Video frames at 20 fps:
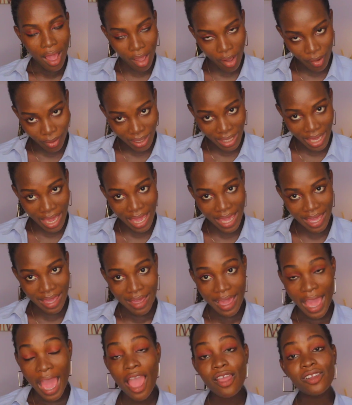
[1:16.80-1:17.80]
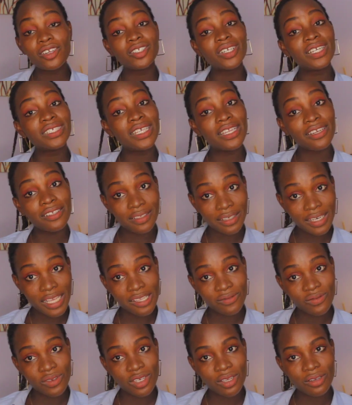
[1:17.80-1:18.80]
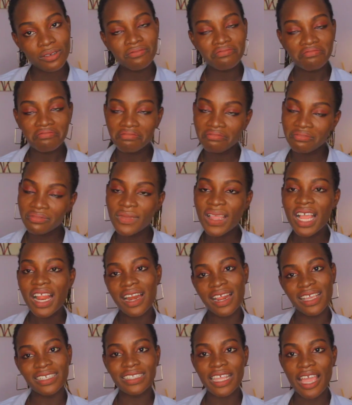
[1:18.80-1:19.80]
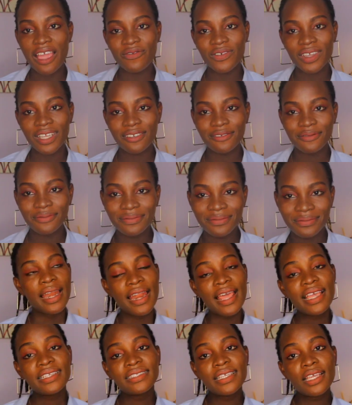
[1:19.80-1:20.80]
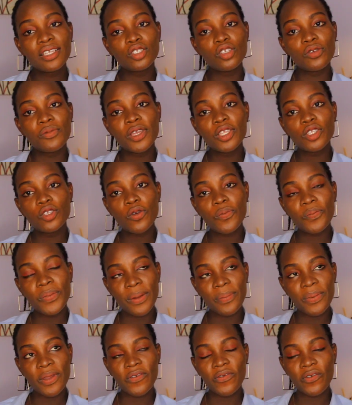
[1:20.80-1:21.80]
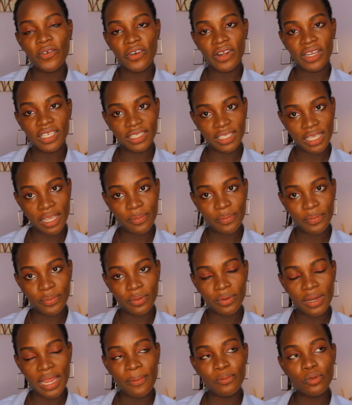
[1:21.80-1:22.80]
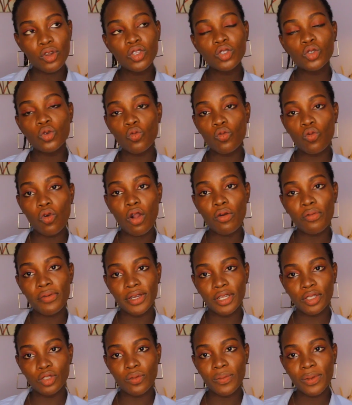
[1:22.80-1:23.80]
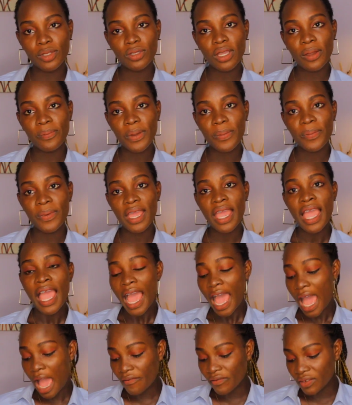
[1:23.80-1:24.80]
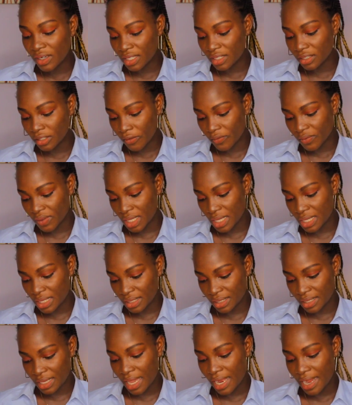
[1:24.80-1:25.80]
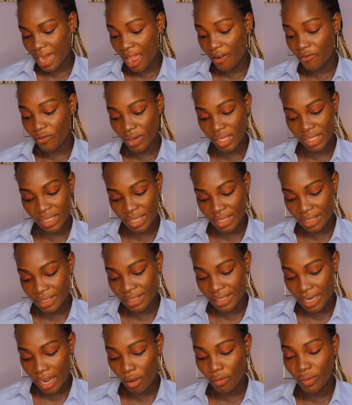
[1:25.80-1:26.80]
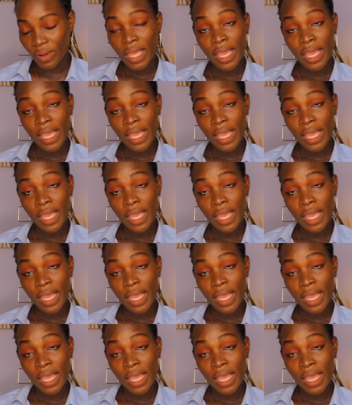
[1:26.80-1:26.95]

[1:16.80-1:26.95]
Okay, are you interested in today's video? Let's dive in. Let's take tomato, pepper for example. I'm going to work with the tomato and pepper. I have a list of things here that I've written down